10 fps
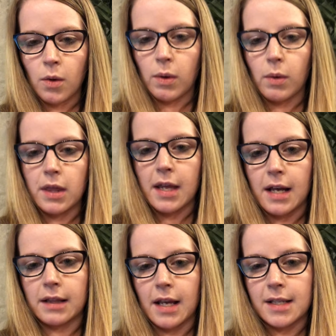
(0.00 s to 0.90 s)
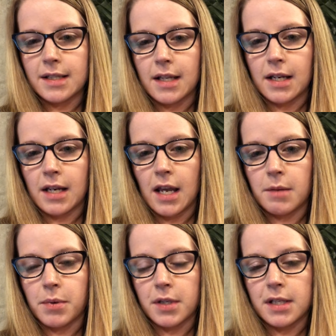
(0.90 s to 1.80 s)
We want that less than an
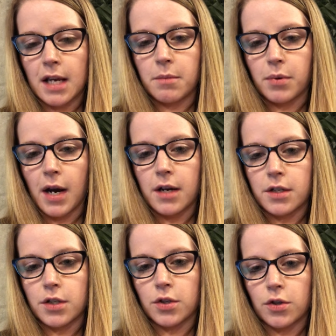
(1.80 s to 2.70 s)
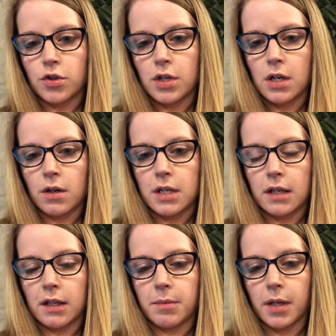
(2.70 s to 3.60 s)
8% prior to surgery, or
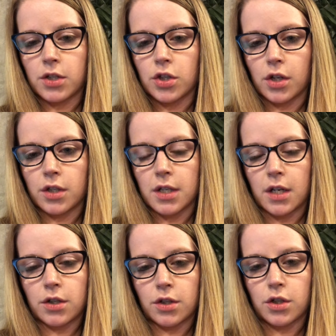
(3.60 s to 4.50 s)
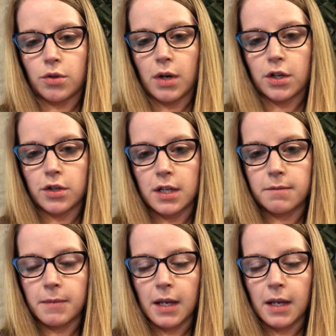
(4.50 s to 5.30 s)
daily blood sugars under 200.